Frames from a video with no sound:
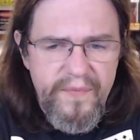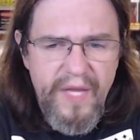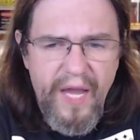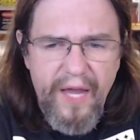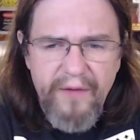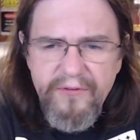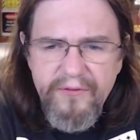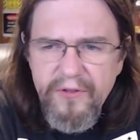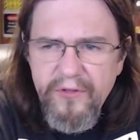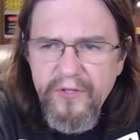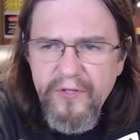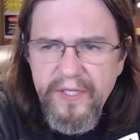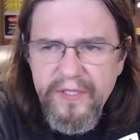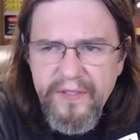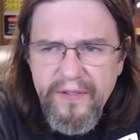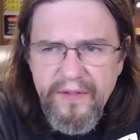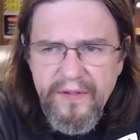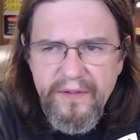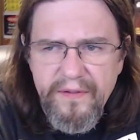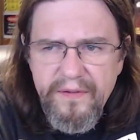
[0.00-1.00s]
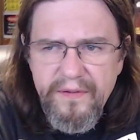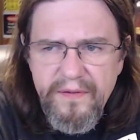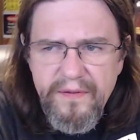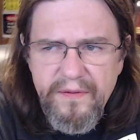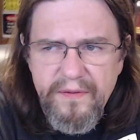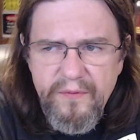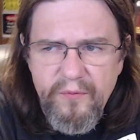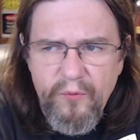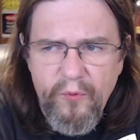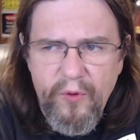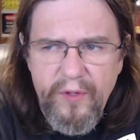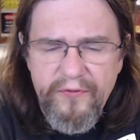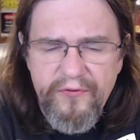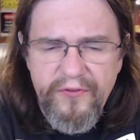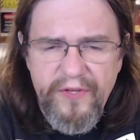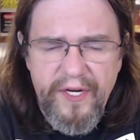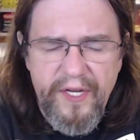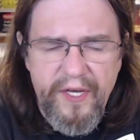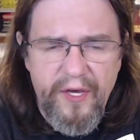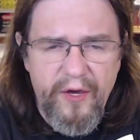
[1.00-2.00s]
have to look at the one
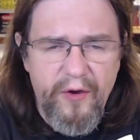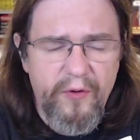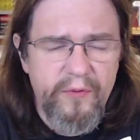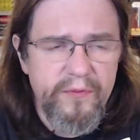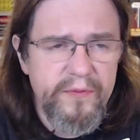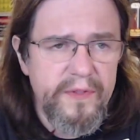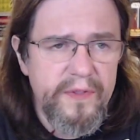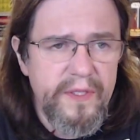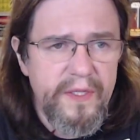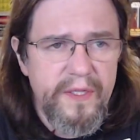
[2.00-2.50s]
video.